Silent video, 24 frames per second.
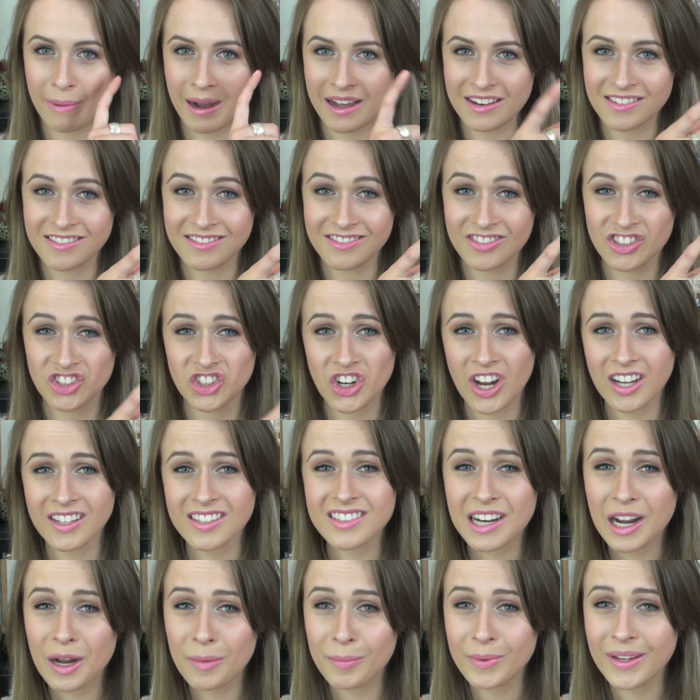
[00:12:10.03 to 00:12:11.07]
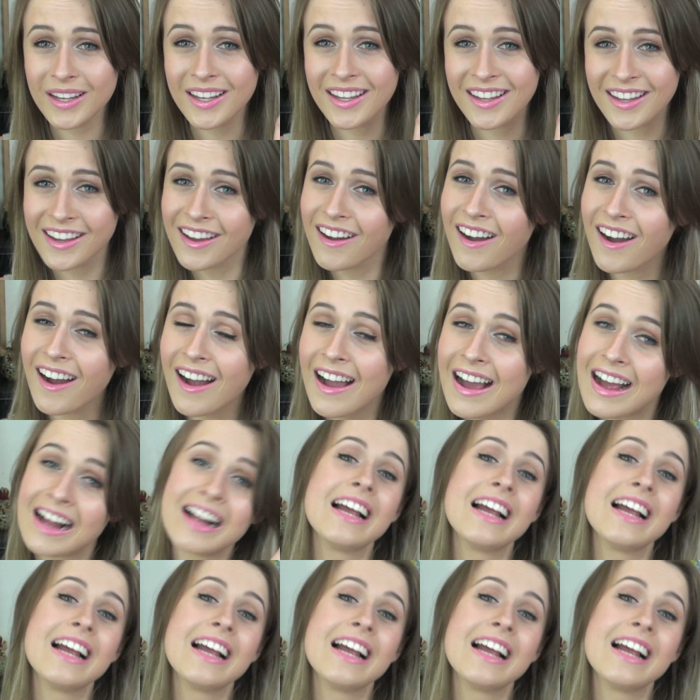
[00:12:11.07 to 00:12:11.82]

button just up here